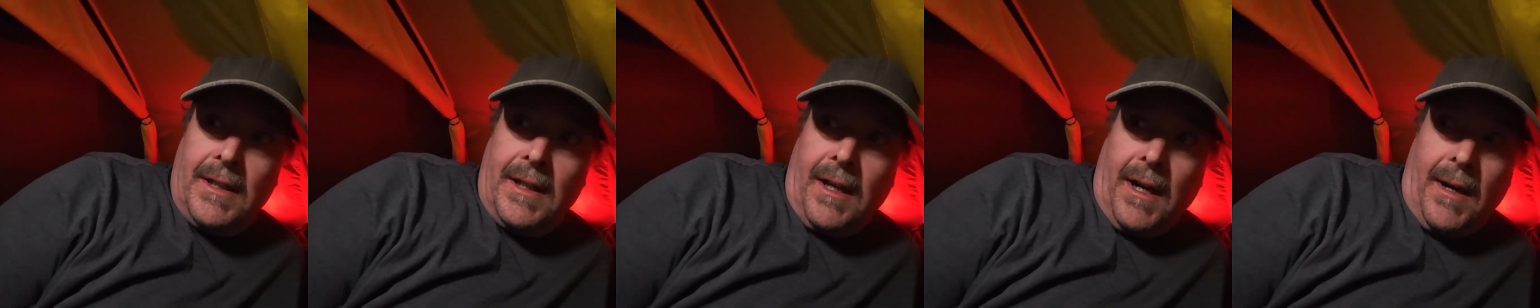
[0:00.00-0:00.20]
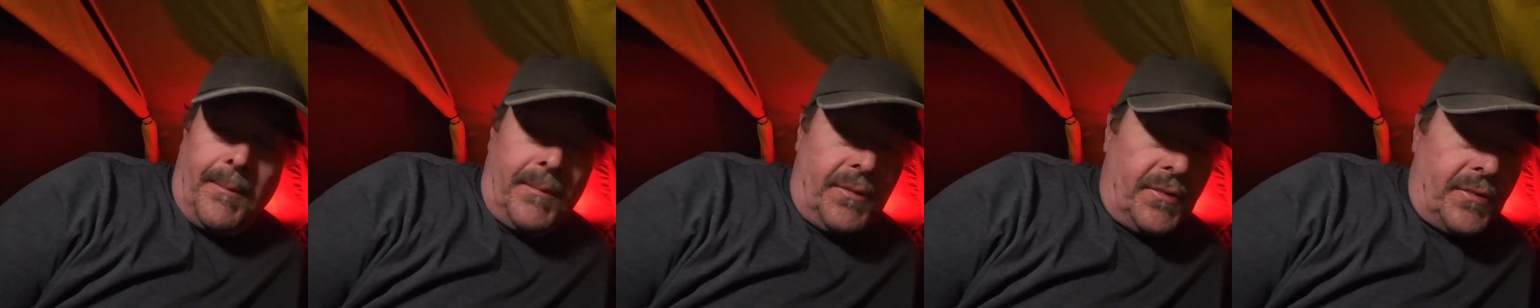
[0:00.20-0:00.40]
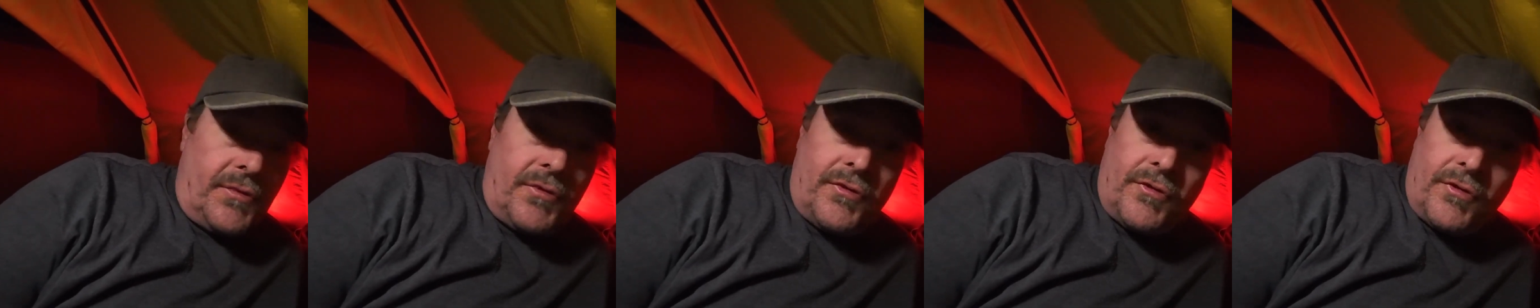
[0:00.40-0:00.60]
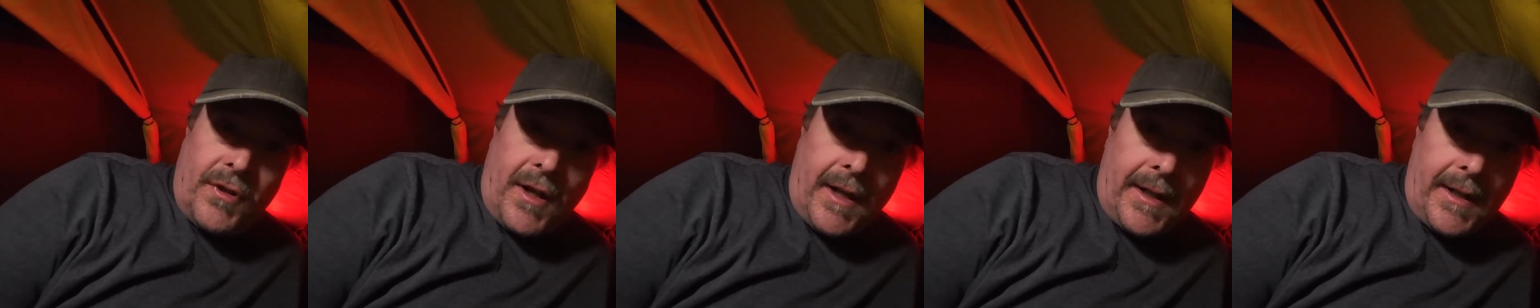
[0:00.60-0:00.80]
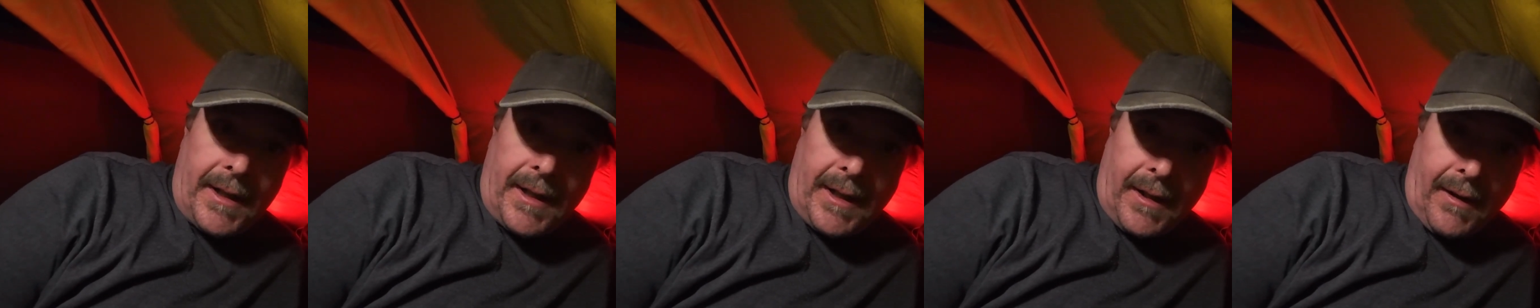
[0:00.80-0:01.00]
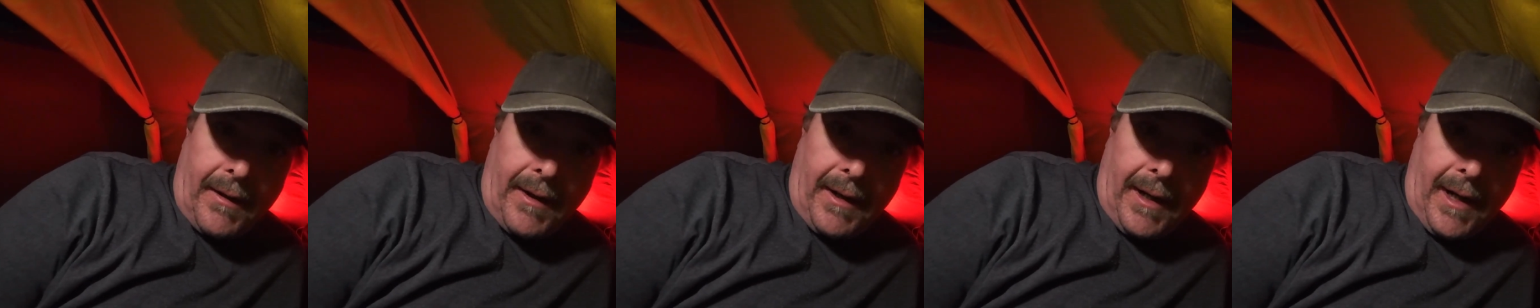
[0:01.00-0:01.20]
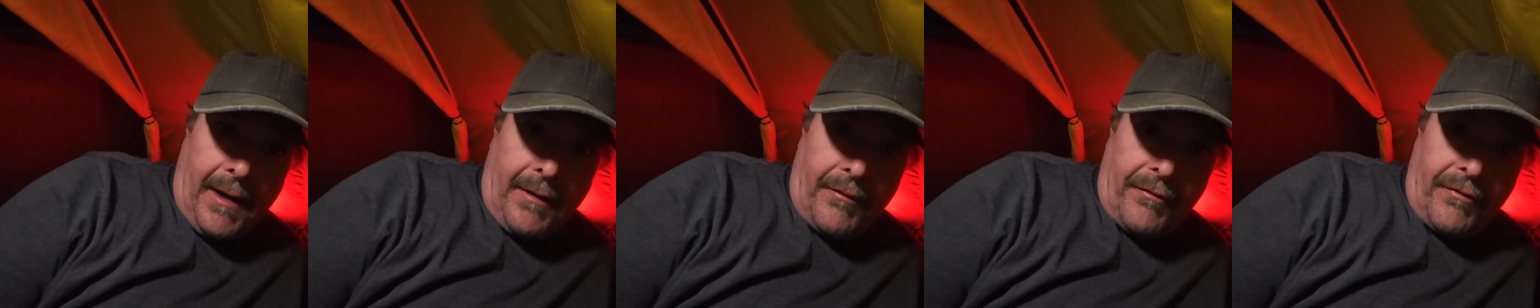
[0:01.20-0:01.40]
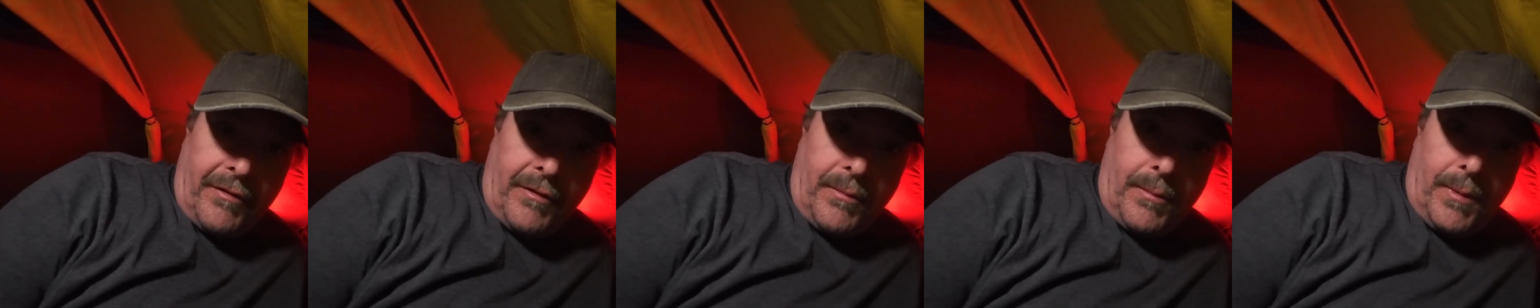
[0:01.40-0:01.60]
I'm dreading going
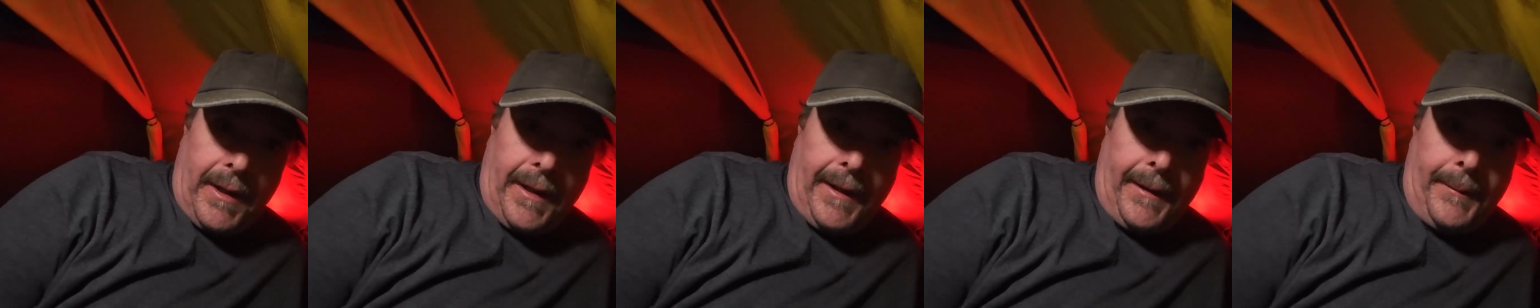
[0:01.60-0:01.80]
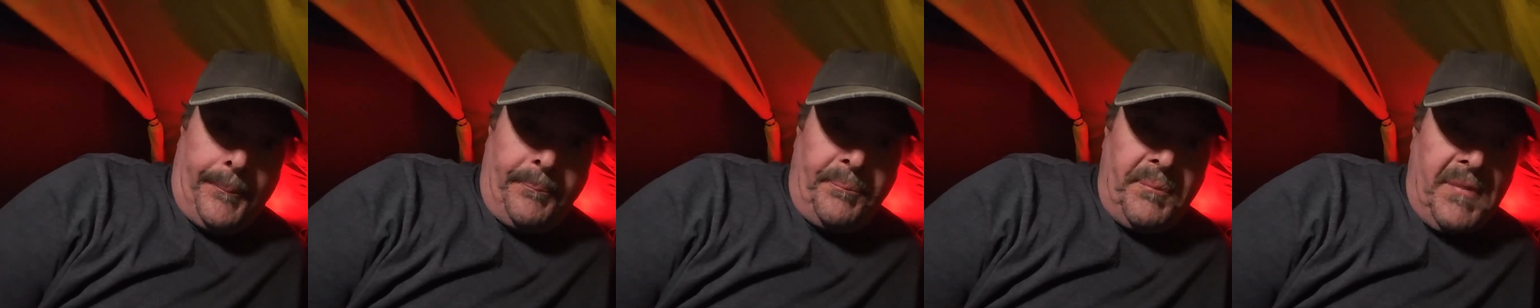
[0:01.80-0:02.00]
out for a wee,